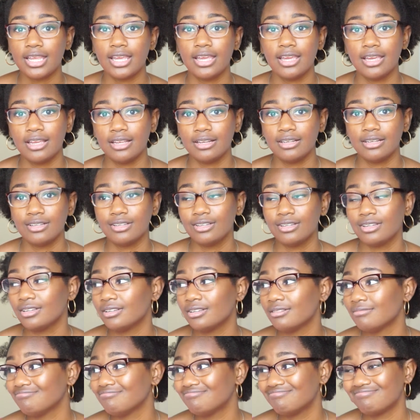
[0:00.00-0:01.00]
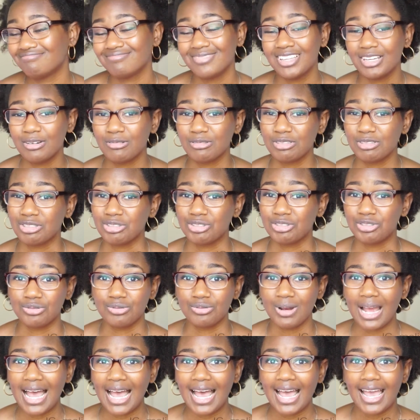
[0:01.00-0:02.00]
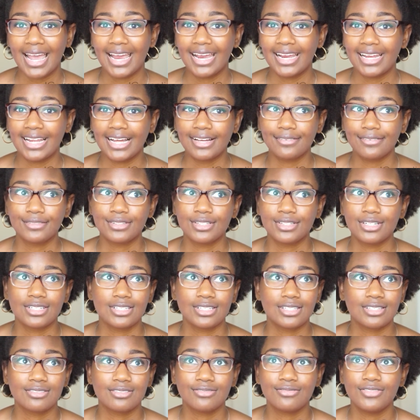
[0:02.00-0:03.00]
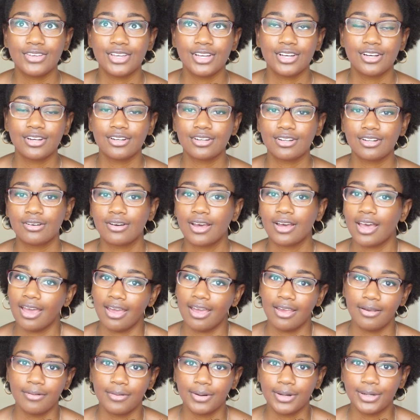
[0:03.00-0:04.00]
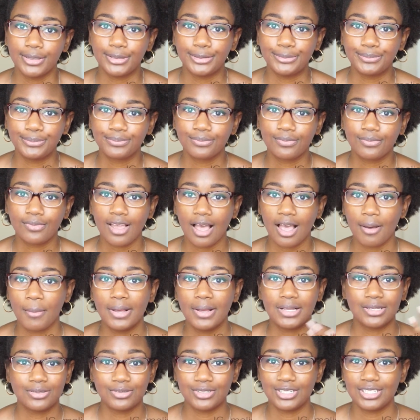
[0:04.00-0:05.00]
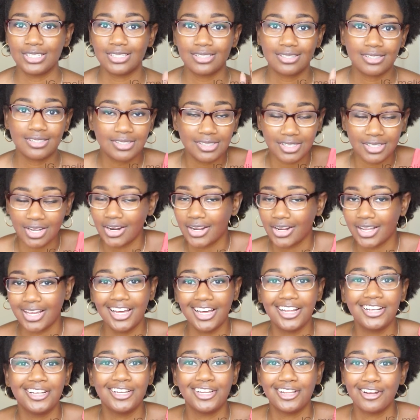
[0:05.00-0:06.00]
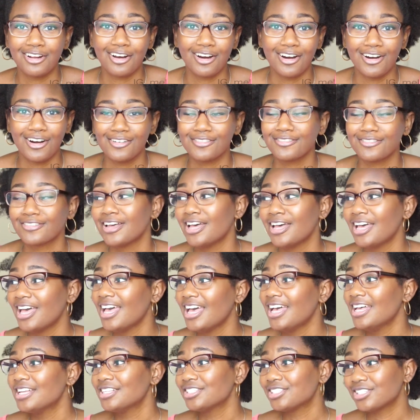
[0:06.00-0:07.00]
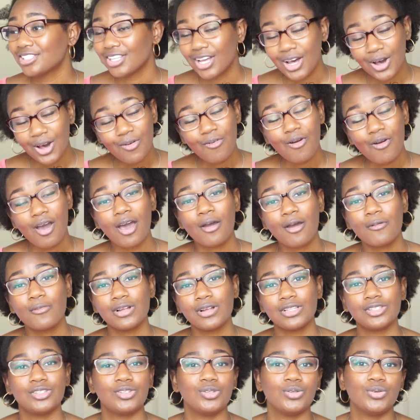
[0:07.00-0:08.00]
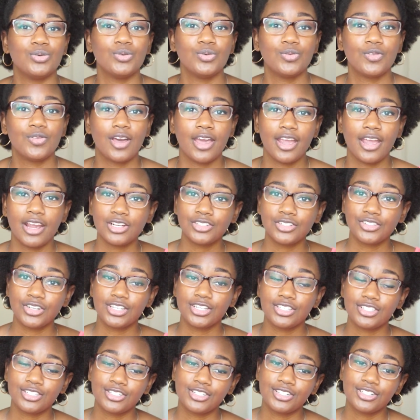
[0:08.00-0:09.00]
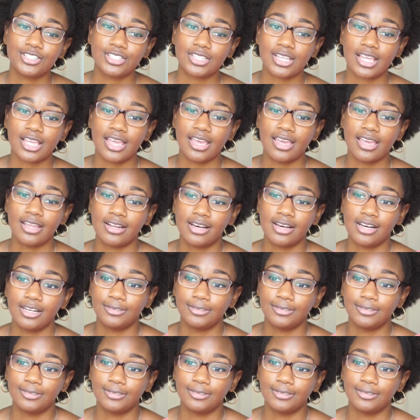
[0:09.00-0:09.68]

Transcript: and it was dry, and I just figured, okay, well, I might as well just start cutting it off. So I went to the hairdressers in